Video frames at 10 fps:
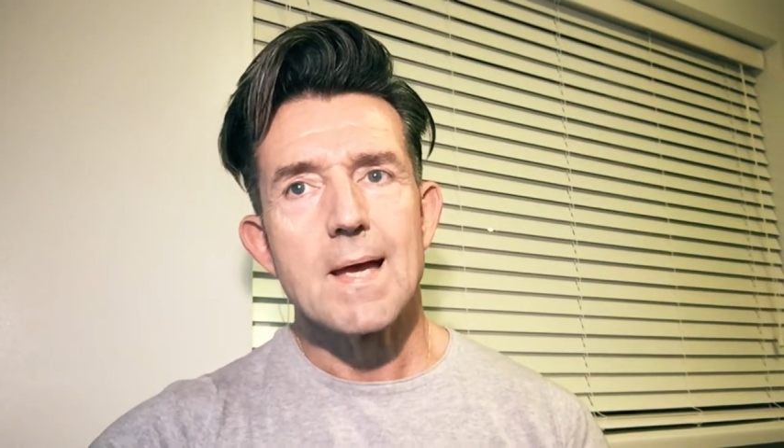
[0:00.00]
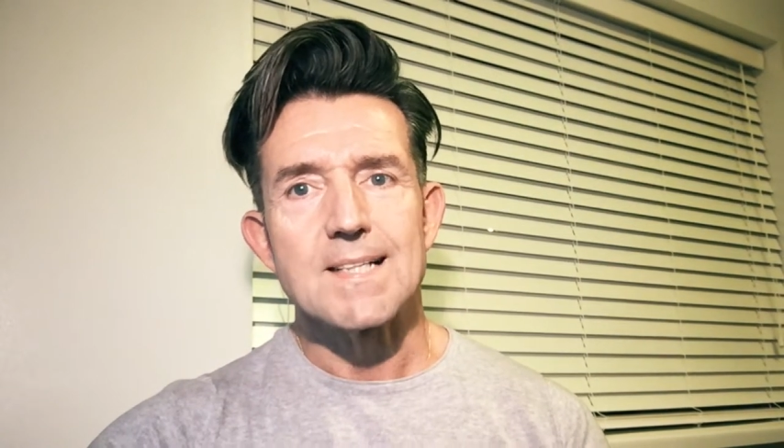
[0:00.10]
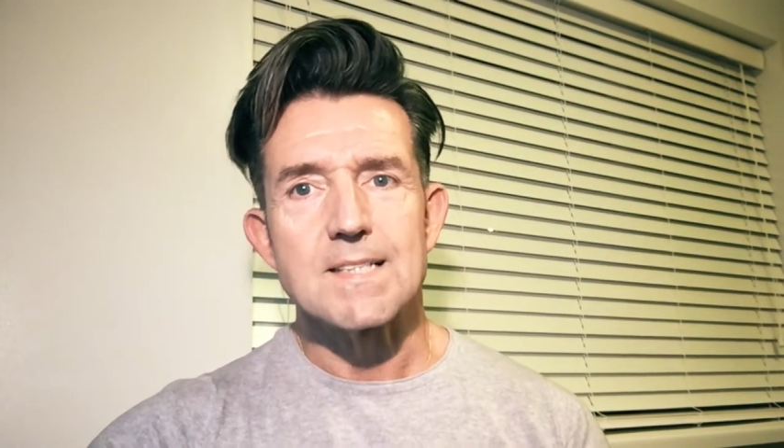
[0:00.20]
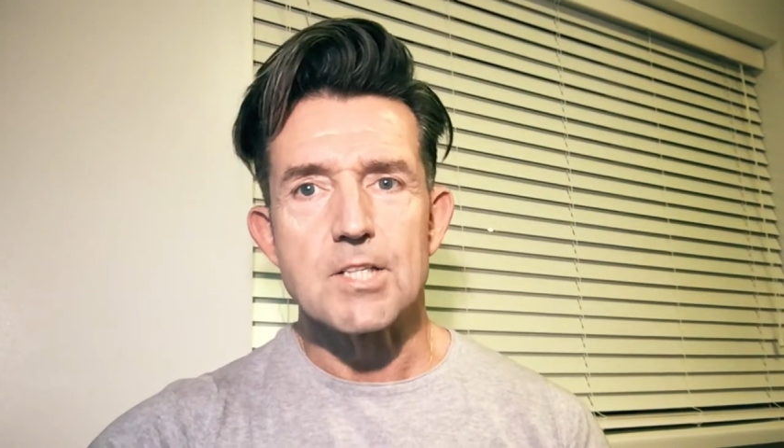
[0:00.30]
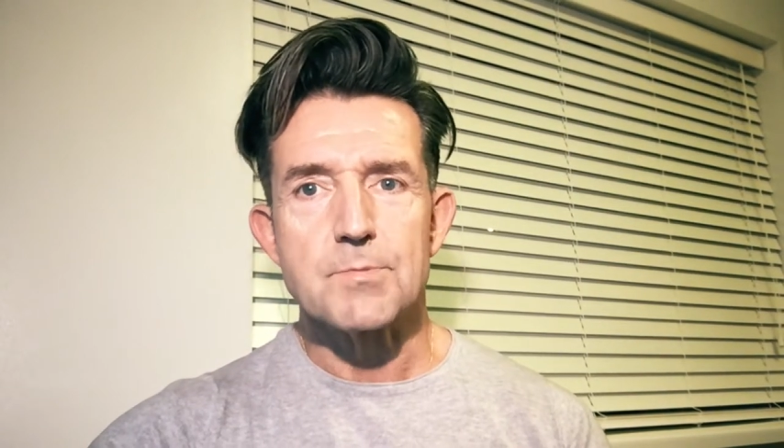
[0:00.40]

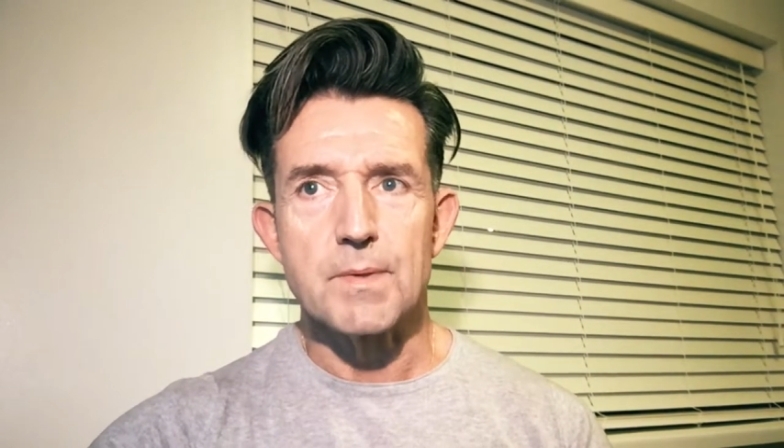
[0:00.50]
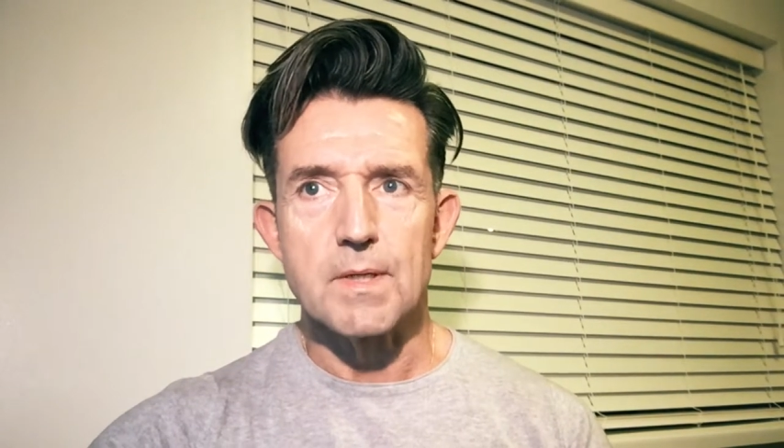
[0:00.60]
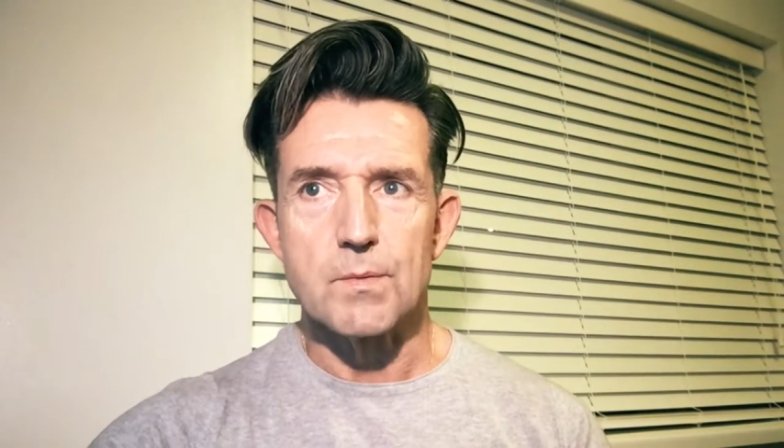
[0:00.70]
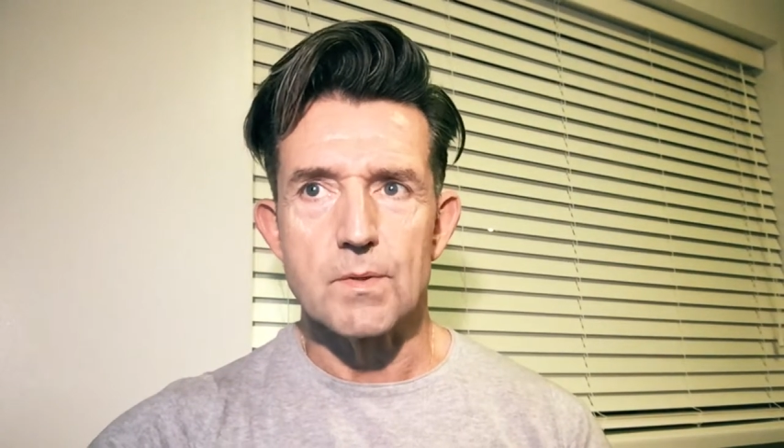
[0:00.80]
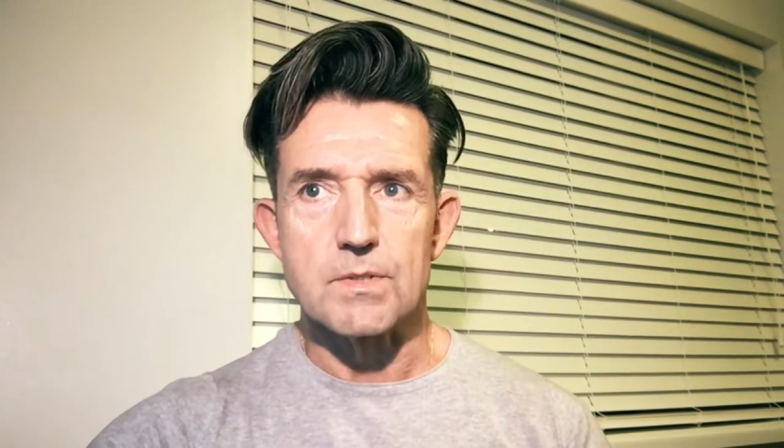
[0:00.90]
I
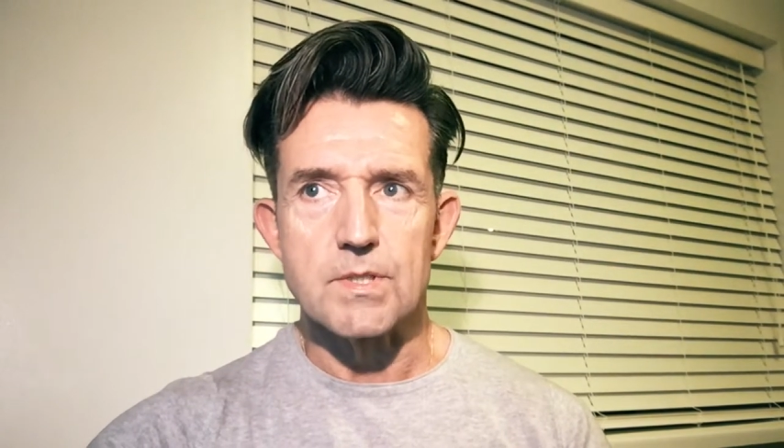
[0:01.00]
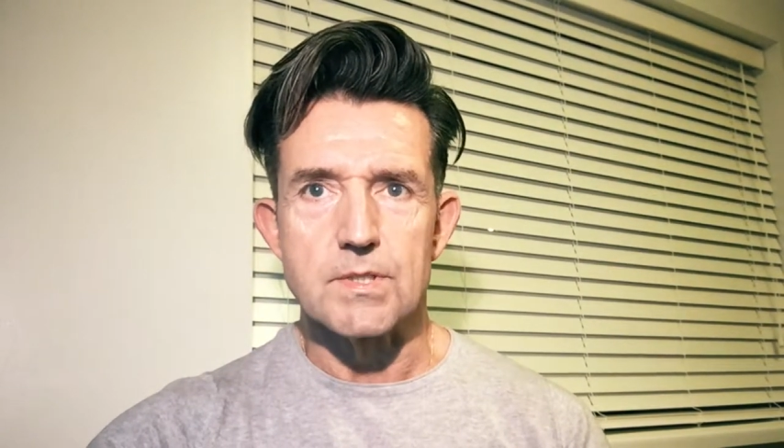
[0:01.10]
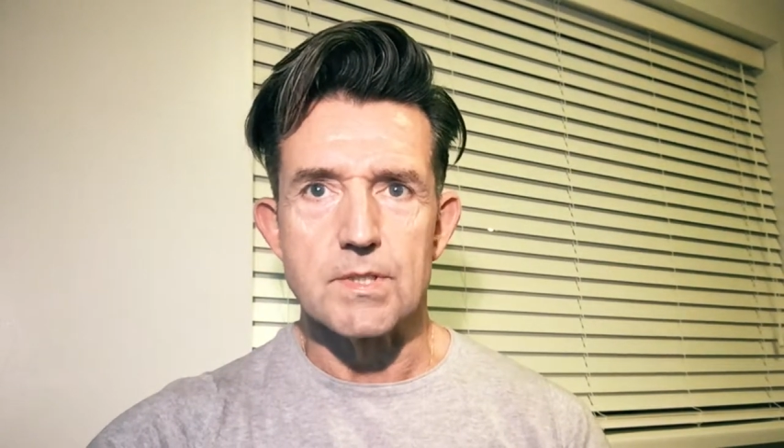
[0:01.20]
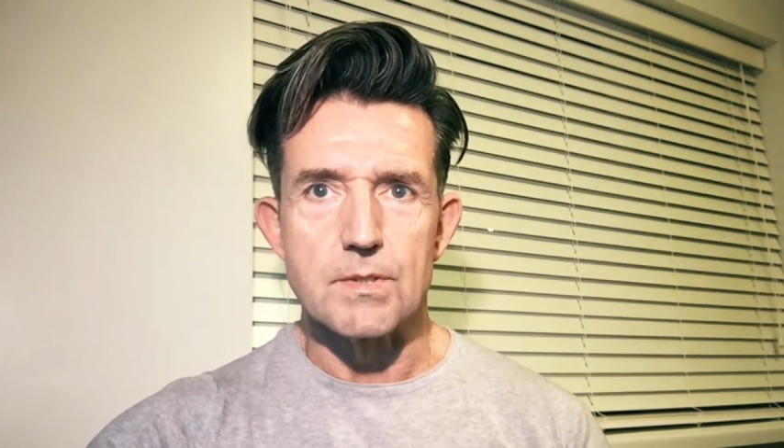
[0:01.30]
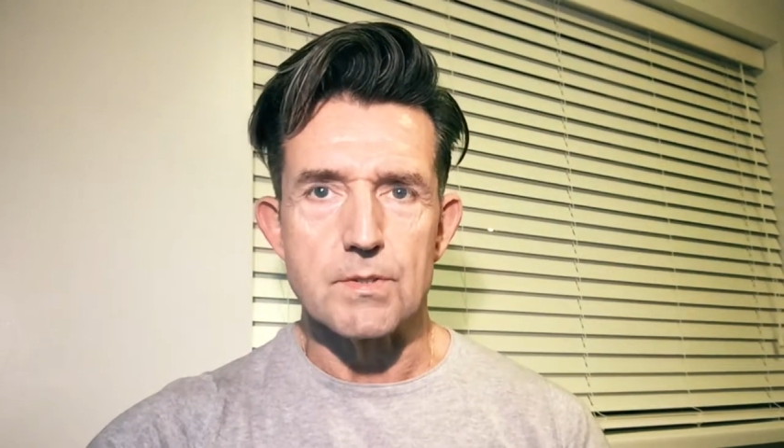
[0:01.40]
desperately wanted
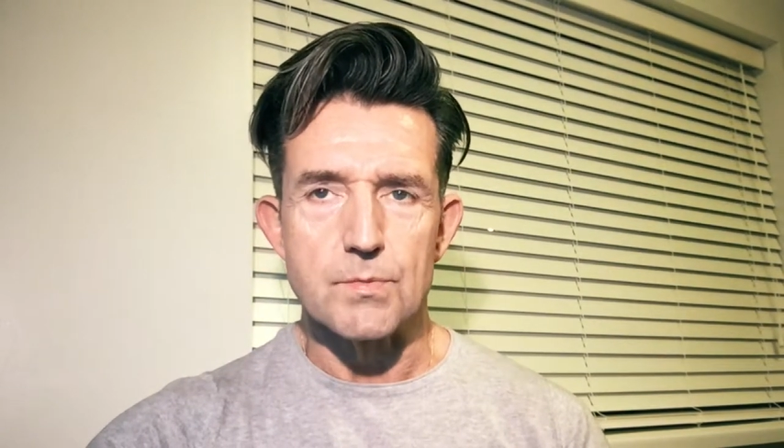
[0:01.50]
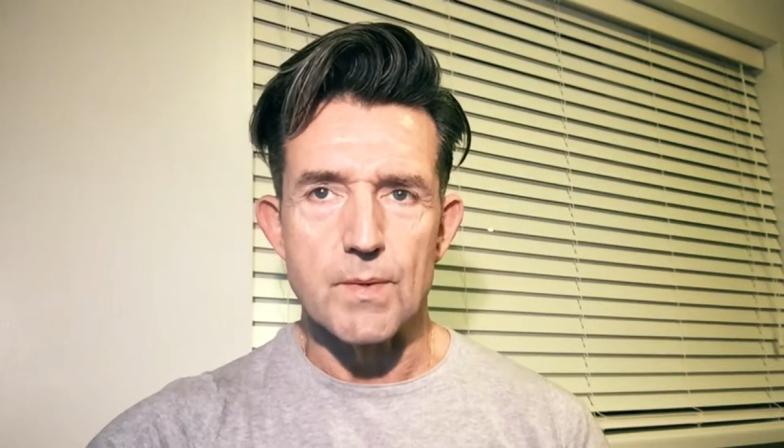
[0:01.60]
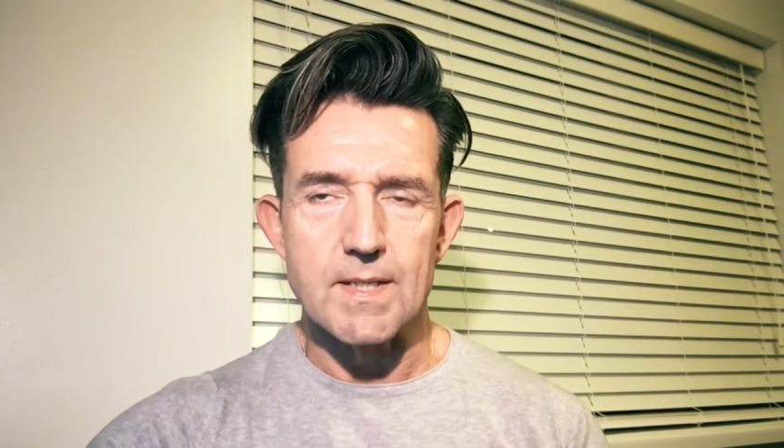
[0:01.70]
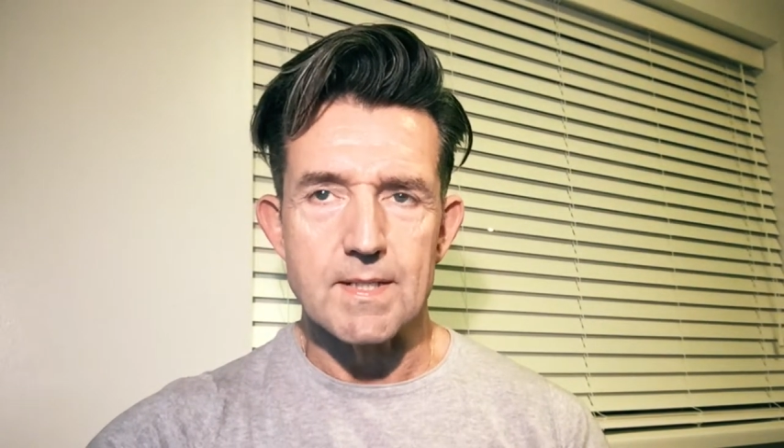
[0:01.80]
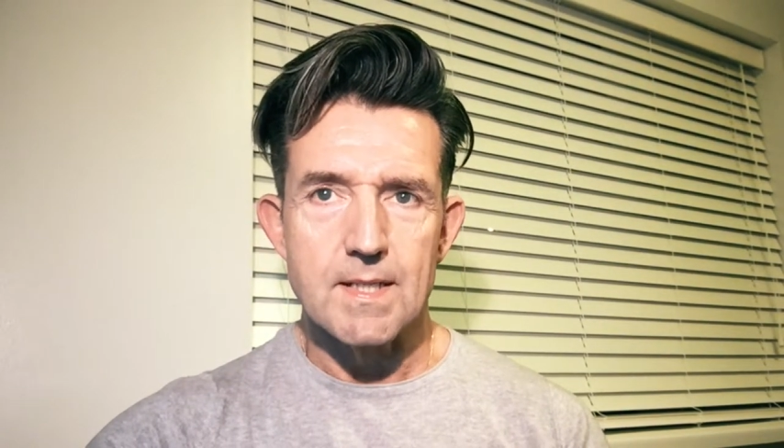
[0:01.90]
to lose
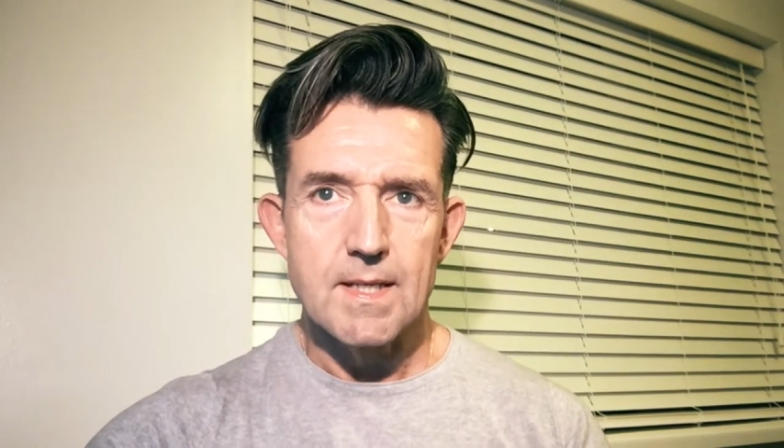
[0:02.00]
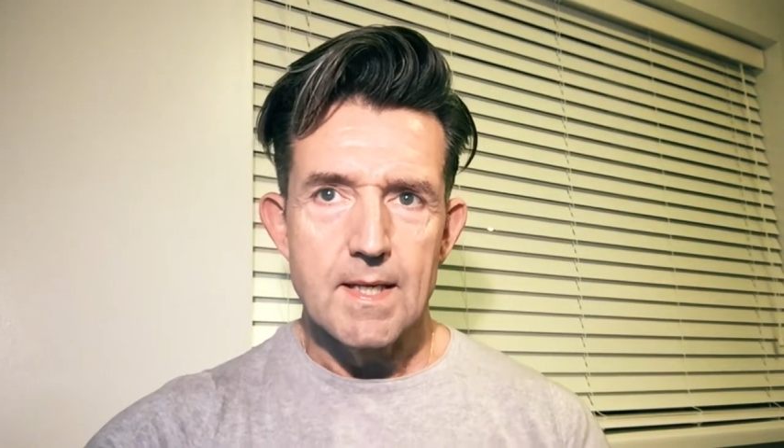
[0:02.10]
weight